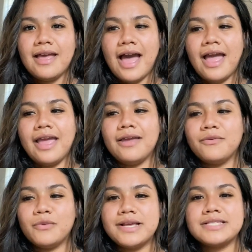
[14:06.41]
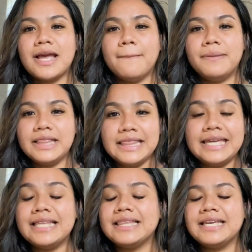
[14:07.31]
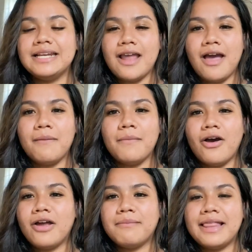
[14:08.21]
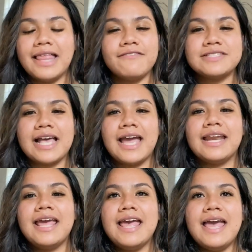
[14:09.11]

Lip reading: I was completely numb on my left side,